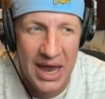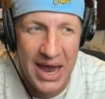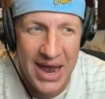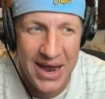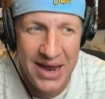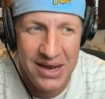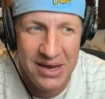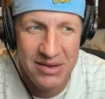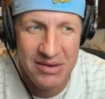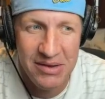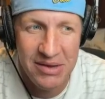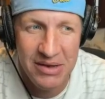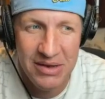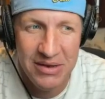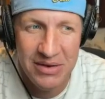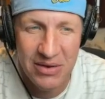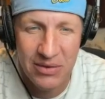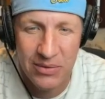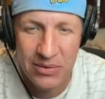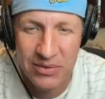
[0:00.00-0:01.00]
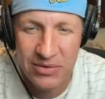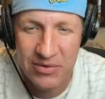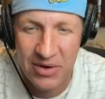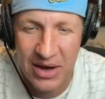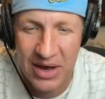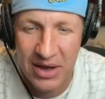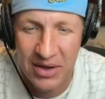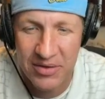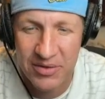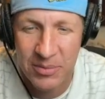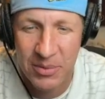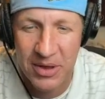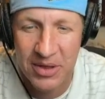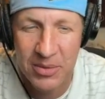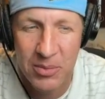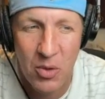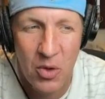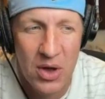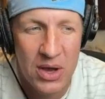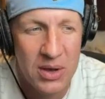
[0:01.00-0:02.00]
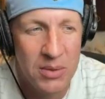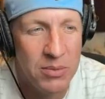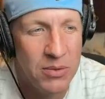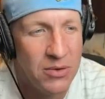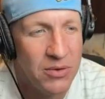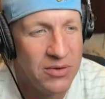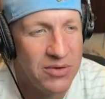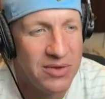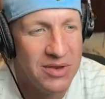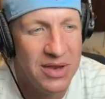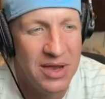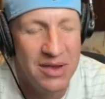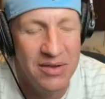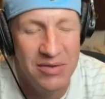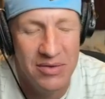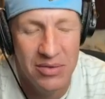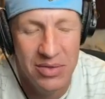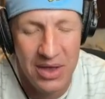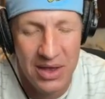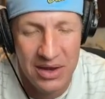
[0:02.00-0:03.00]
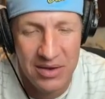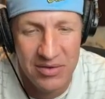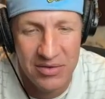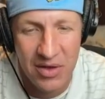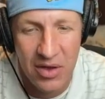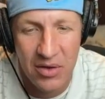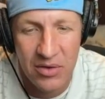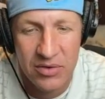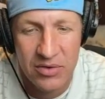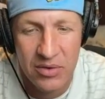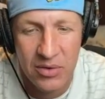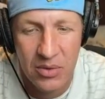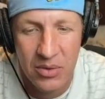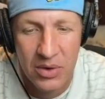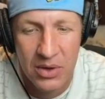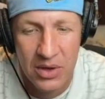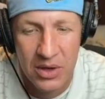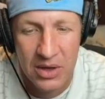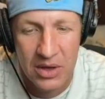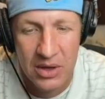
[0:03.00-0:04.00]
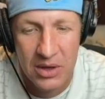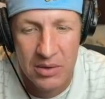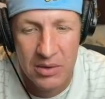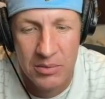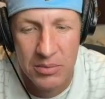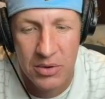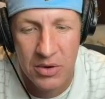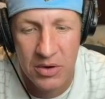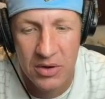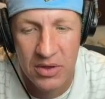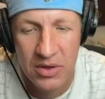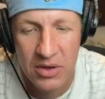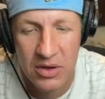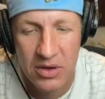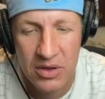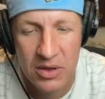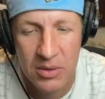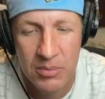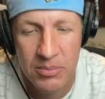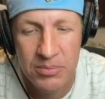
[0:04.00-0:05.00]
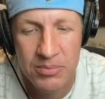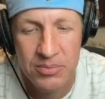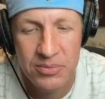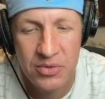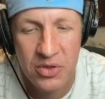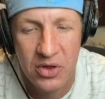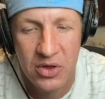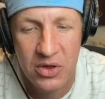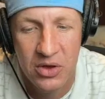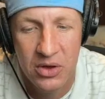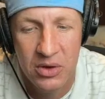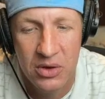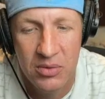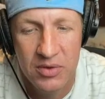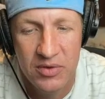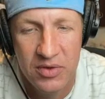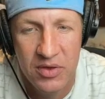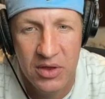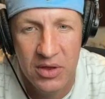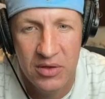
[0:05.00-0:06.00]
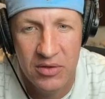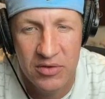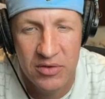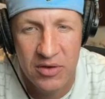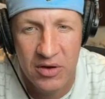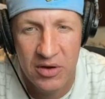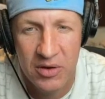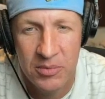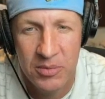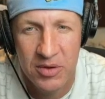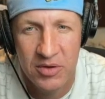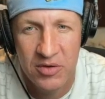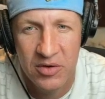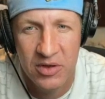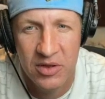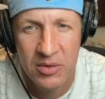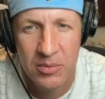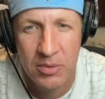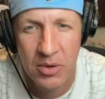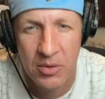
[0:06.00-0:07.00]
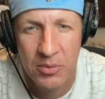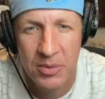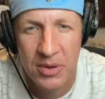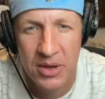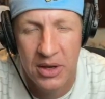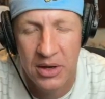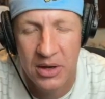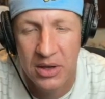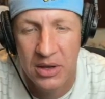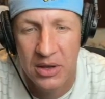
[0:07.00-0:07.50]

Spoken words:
18 total strikeouts by the Milwaukee Brewers today. So that is also part of the good. The good was the starting pitching in the bullpen.